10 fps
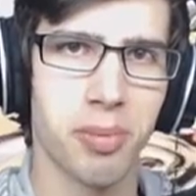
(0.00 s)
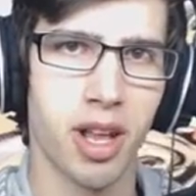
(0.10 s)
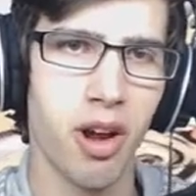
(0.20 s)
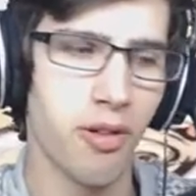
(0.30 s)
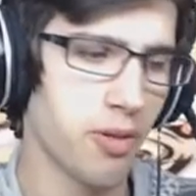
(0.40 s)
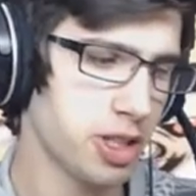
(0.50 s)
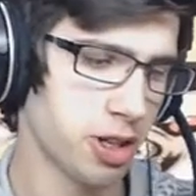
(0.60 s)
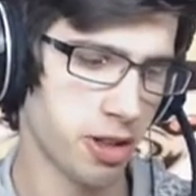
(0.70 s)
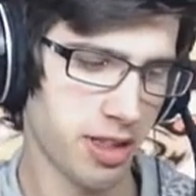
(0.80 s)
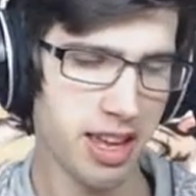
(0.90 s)
section below of
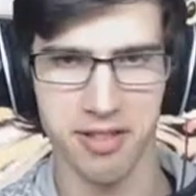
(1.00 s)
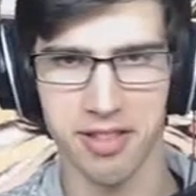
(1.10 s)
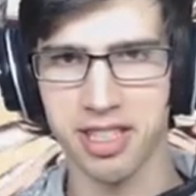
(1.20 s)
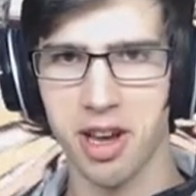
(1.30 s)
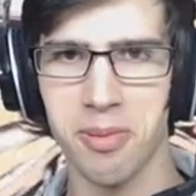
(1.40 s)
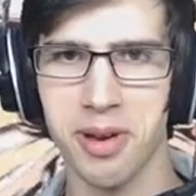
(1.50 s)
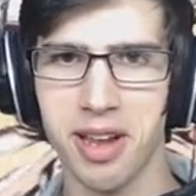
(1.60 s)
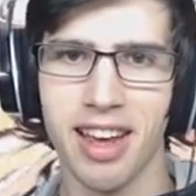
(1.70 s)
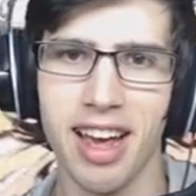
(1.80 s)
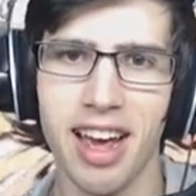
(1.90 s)
what you think of this
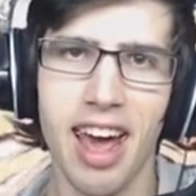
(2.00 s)
opening,